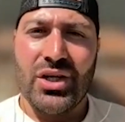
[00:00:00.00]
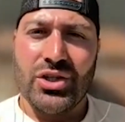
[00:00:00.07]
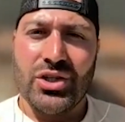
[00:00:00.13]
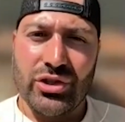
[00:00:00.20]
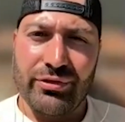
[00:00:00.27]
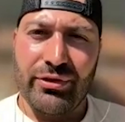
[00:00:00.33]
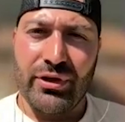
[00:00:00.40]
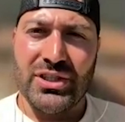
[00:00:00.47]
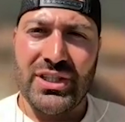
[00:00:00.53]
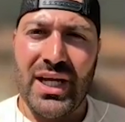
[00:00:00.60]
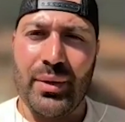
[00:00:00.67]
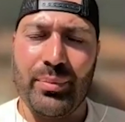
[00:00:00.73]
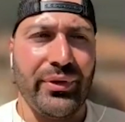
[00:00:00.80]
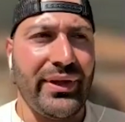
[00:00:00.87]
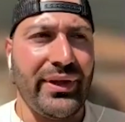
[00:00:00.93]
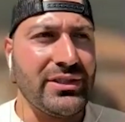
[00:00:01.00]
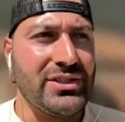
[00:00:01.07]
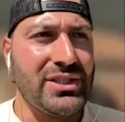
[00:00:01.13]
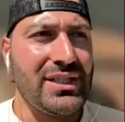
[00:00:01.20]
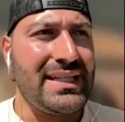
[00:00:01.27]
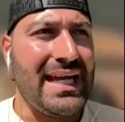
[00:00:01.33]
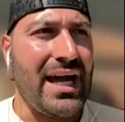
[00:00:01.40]
So, for example, they'll
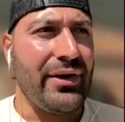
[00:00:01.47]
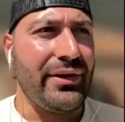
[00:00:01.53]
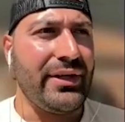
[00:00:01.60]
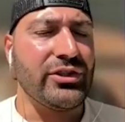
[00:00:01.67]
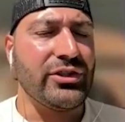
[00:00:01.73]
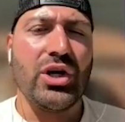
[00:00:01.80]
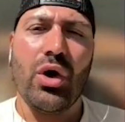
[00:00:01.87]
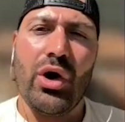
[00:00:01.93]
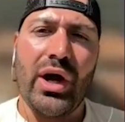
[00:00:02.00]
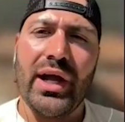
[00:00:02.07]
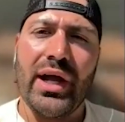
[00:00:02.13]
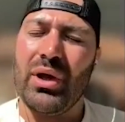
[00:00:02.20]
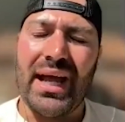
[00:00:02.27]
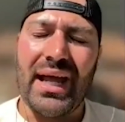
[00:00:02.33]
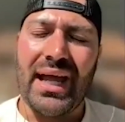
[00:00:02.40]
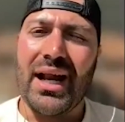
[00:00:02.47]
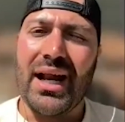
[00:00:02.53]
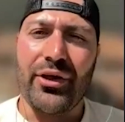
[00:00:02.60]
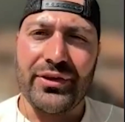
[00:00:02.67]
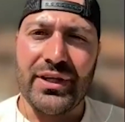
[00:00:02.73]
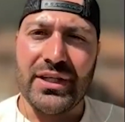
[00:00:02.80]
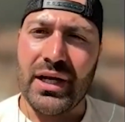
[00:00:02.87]
sit down, they'll say, I ate
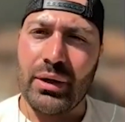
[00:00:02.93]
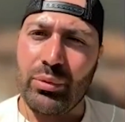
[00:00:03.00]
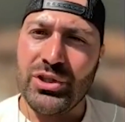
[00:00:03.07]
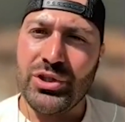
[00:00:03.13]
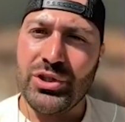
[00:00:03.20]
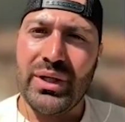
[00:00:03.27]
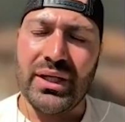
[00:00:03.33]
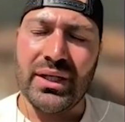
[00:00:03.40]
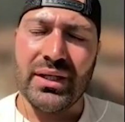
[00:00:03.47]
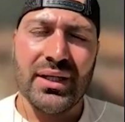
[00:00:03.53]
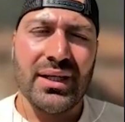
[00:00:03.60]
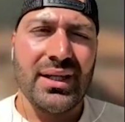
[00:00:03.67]
healthy today. What'd you eat?